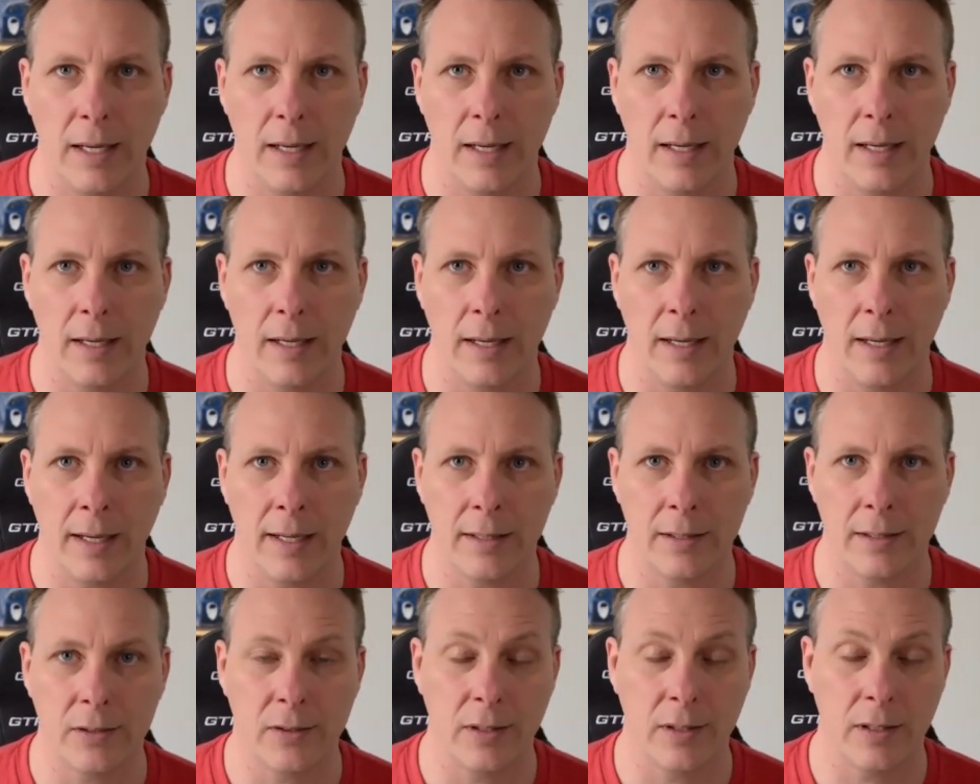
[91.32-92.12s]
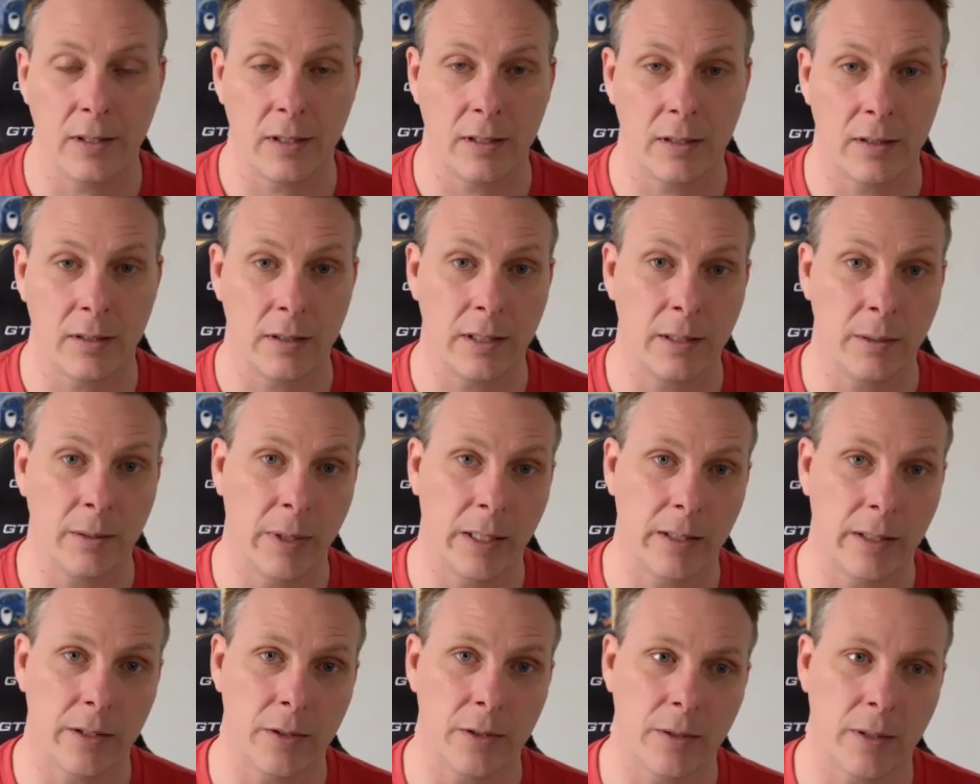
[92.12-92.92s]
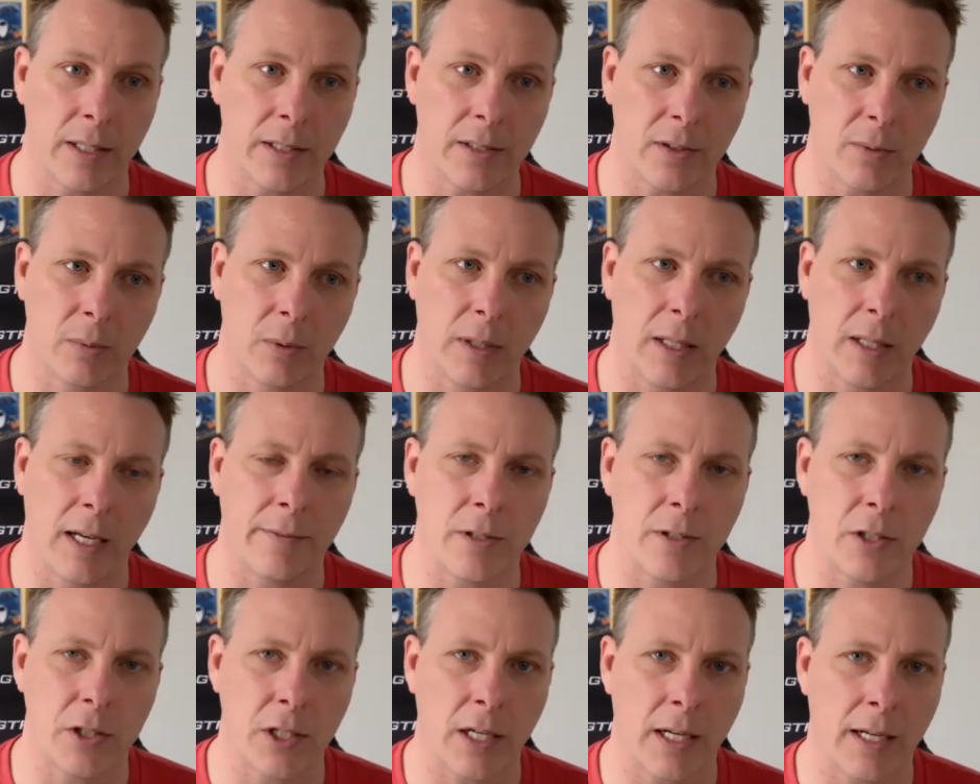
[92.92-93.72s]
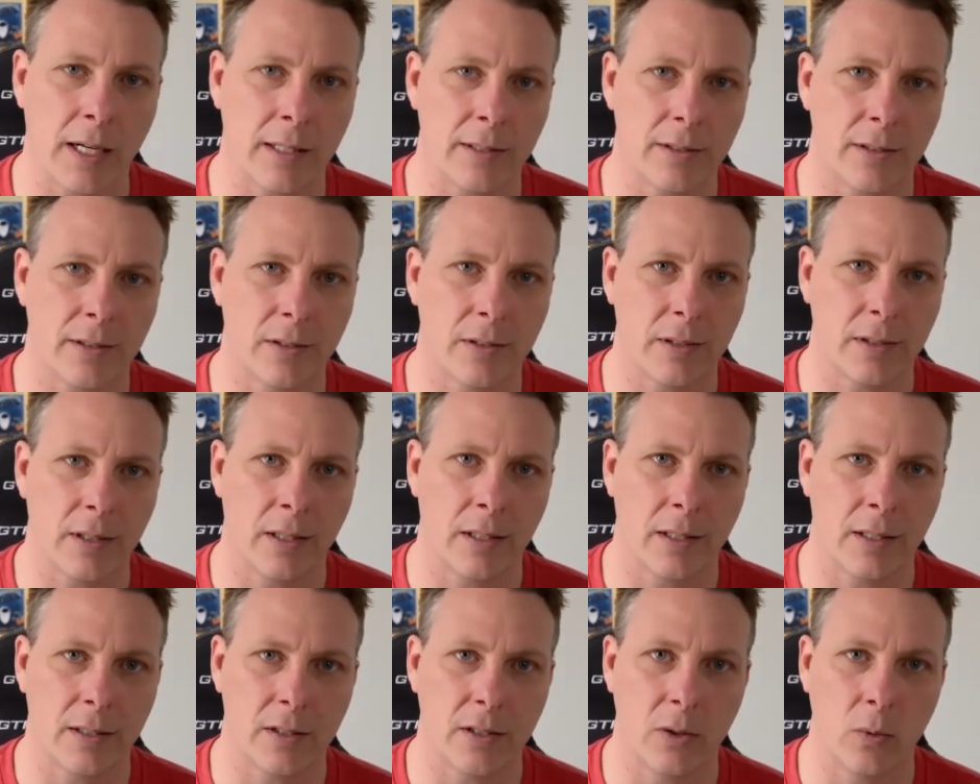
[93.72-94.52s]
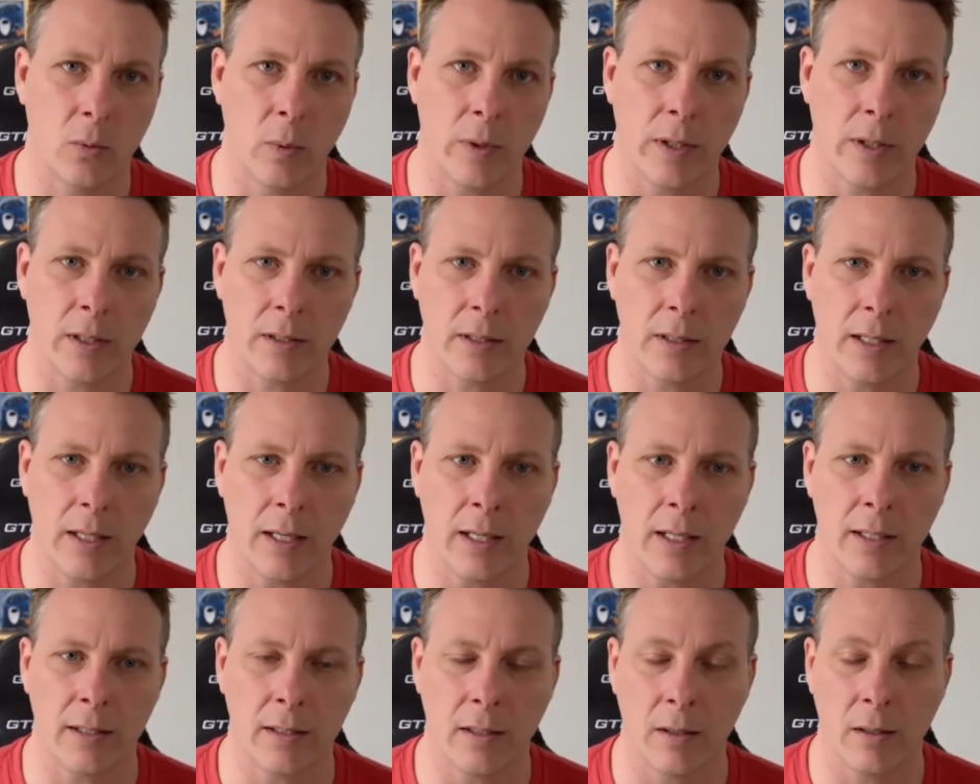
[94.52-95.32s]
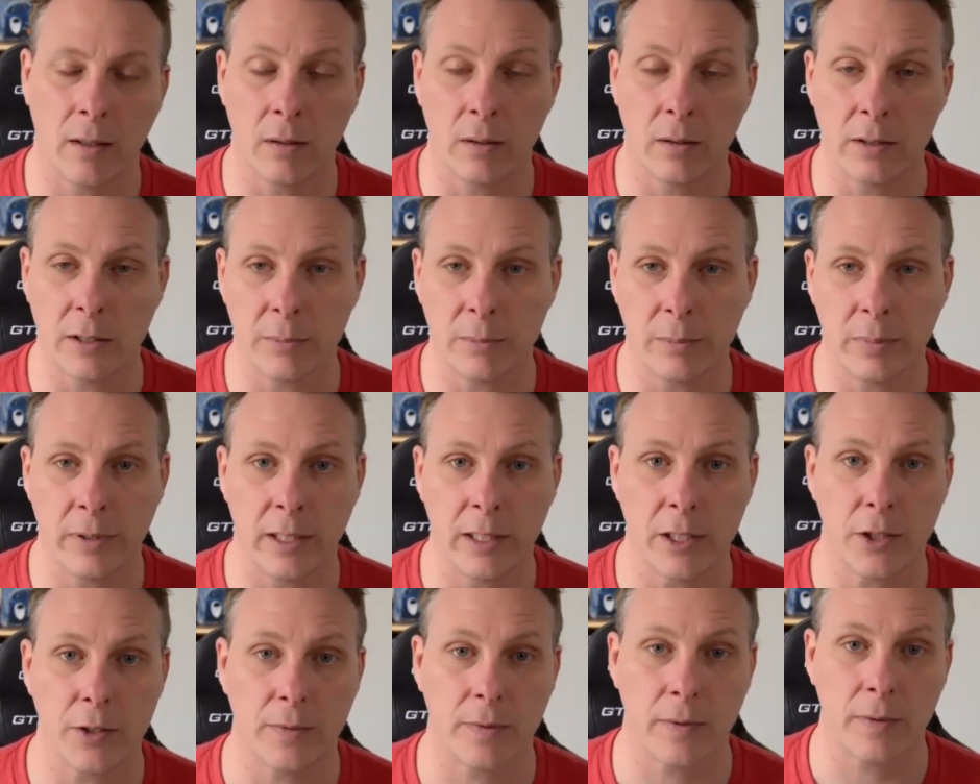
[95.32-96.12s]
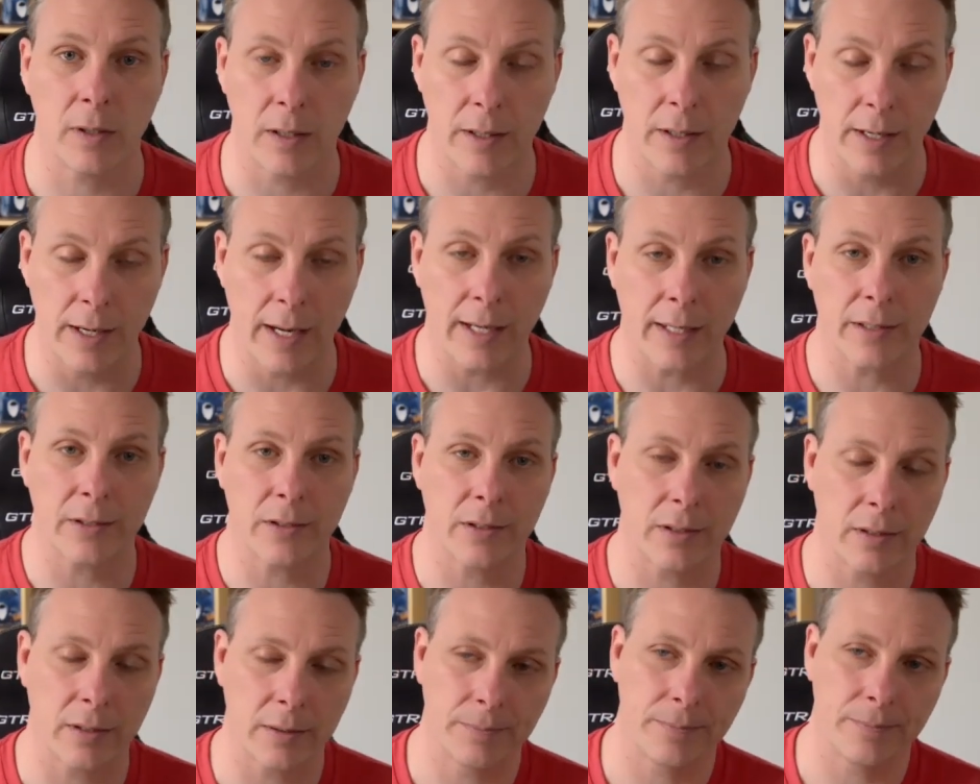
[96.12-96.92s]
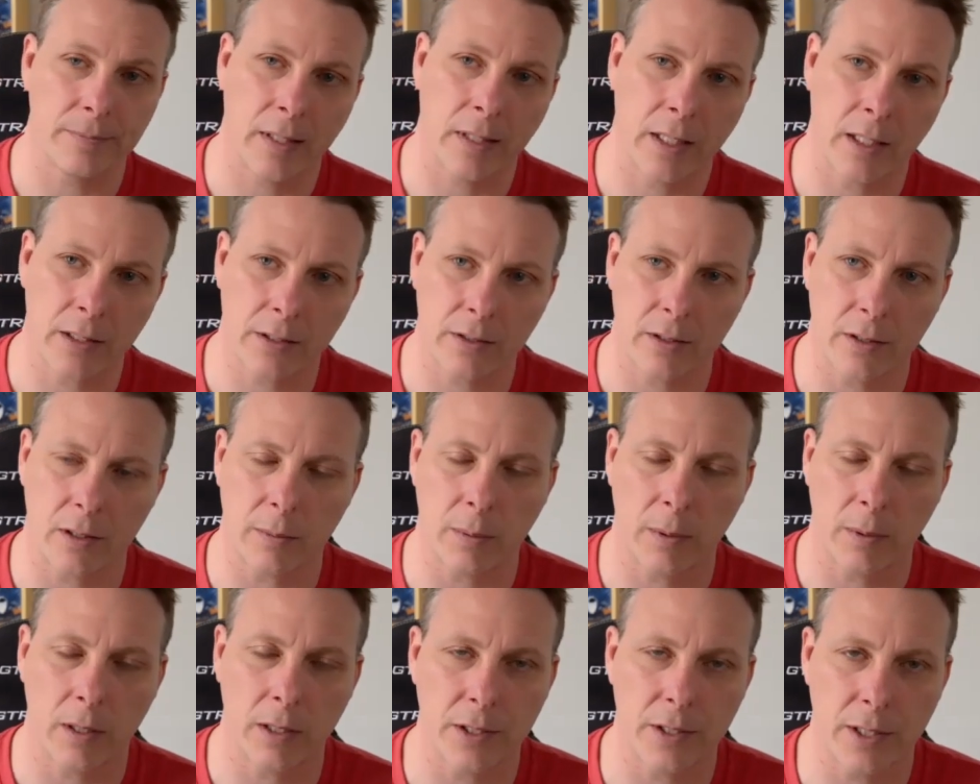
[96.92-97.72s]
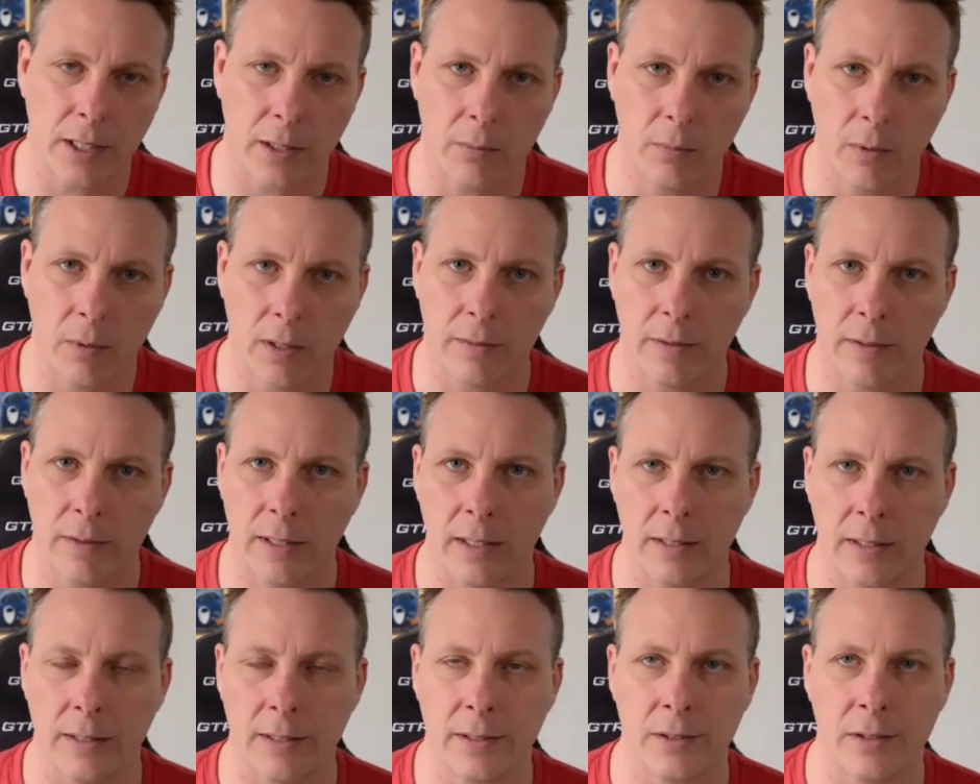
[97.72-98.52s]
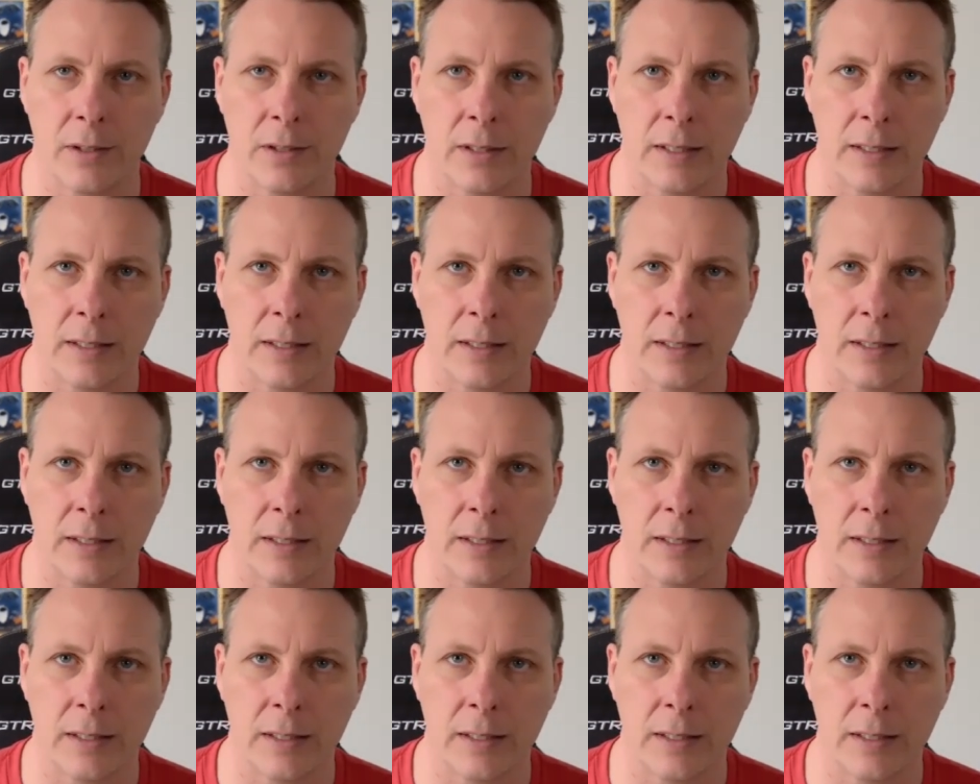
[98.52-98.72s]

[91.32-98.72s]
adds their email address will have a chance to win an all-in pledge for our next Kickstarter project, whatever that is.